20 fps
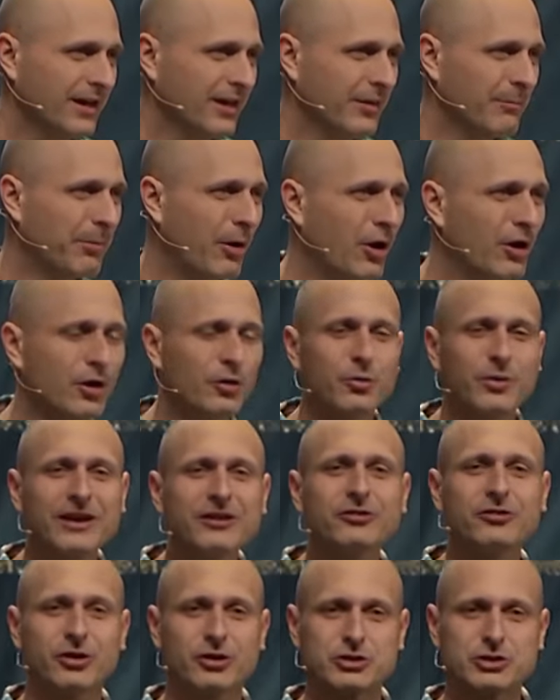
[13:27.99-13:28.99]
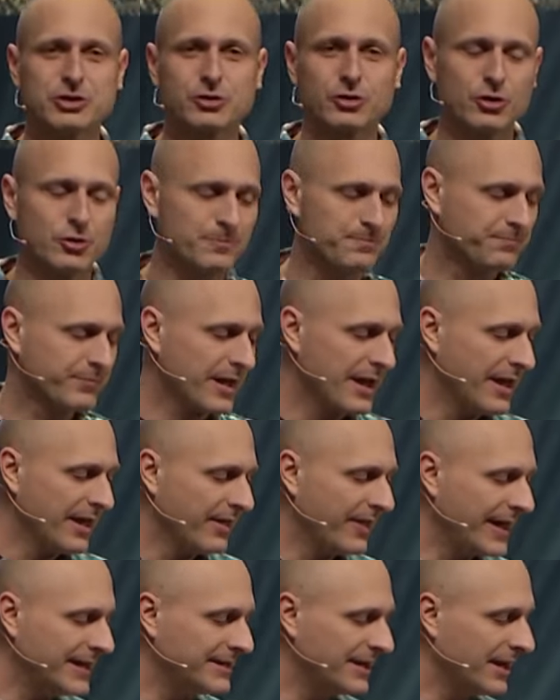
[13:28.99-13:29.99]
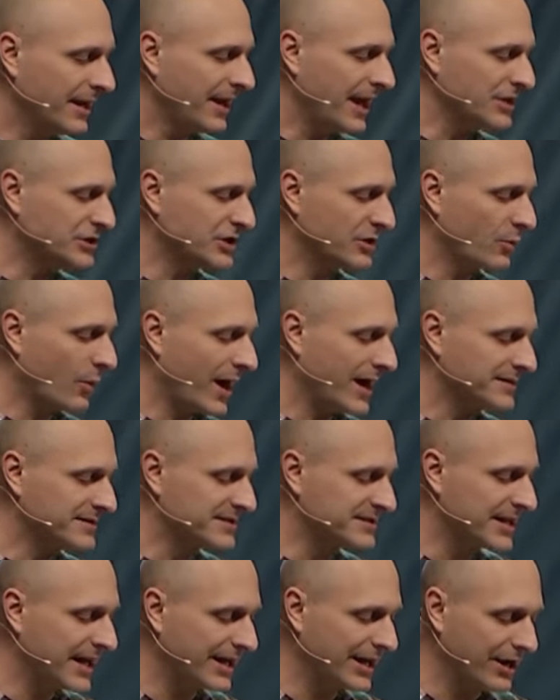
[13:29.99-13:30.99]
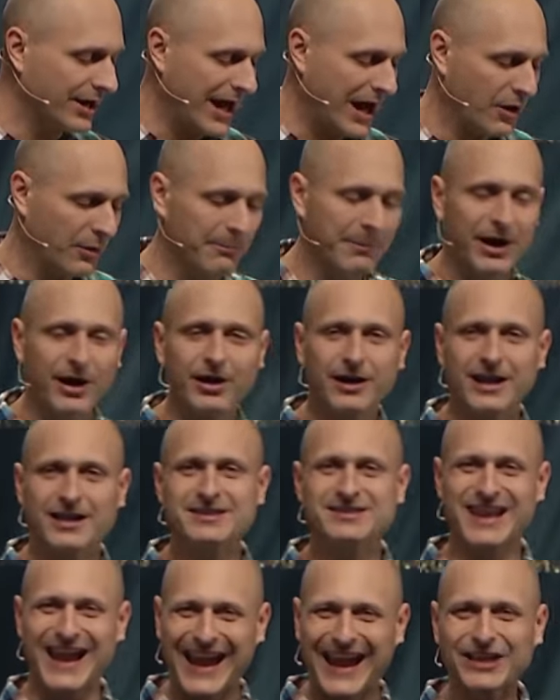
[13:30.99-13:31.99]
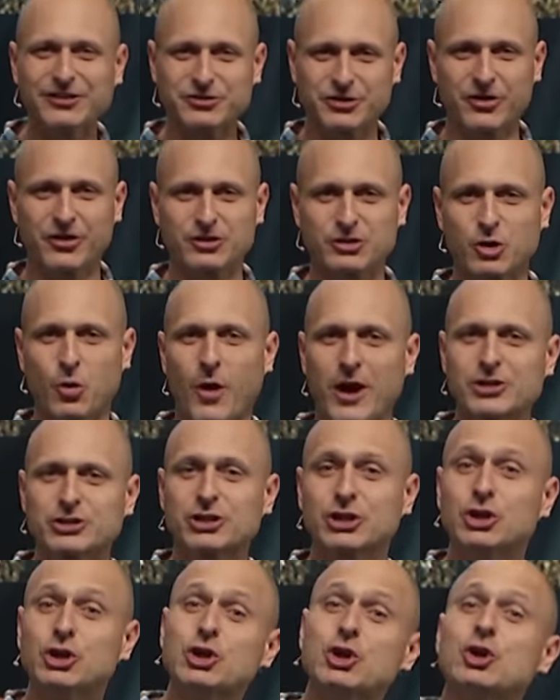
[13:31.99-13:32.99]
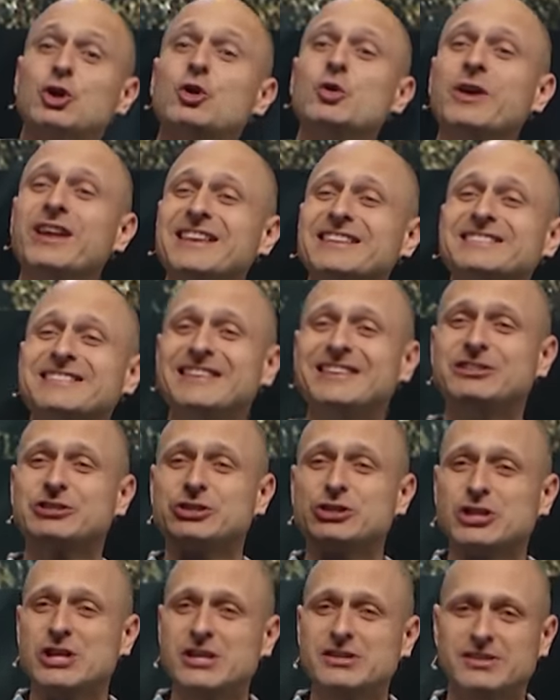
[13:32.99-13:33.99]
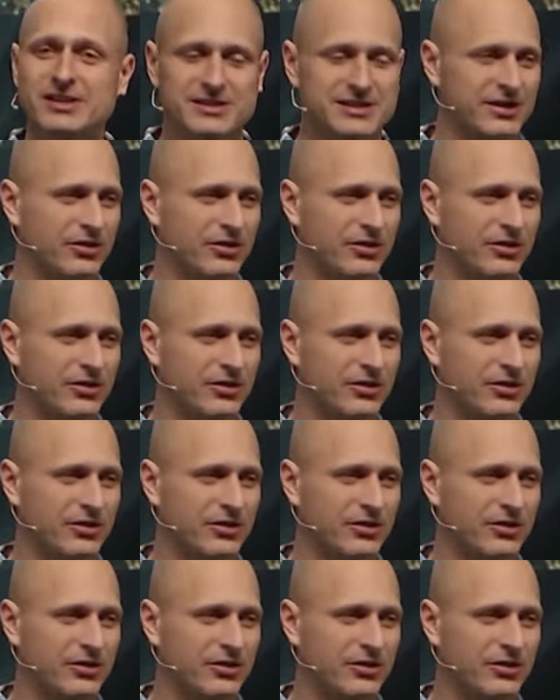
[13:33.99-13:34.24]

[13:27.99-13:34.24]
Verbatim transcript: Barna Research Group, they did a nationwide study on how Americans answer this question, who is this Jesus?